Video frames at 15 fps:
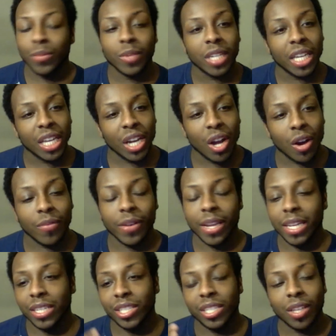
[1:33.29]
will get over it.
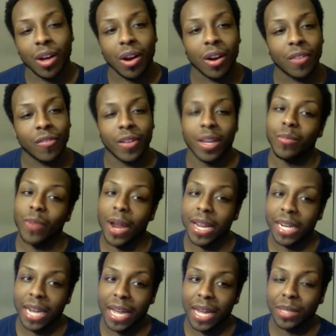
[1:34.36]
It's just hard for him right
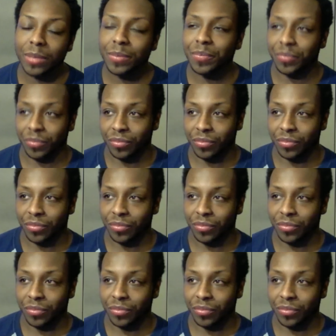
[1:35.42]
now.